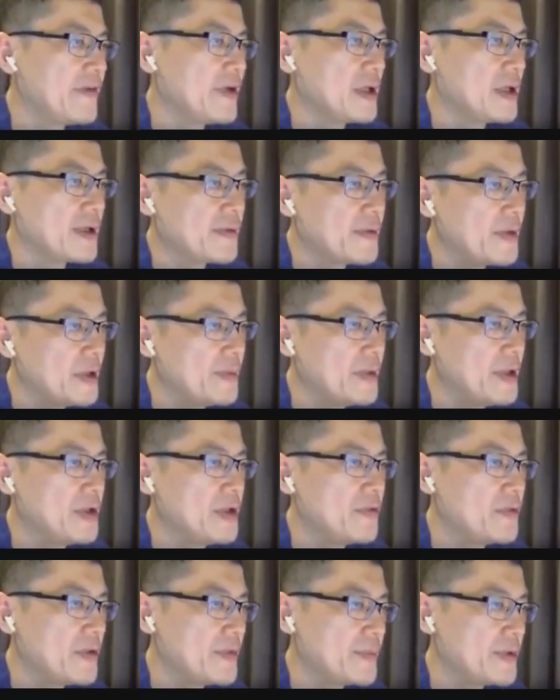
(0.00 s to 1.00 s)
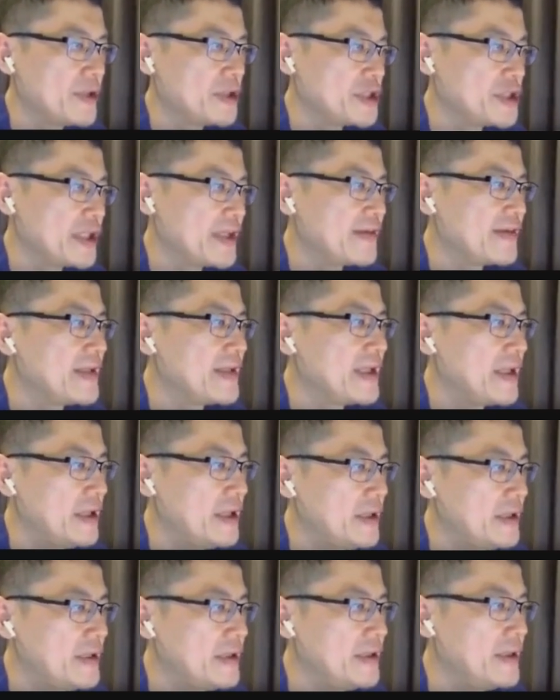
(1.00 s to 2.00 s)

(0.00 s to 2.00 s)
agreement to repurchase it later.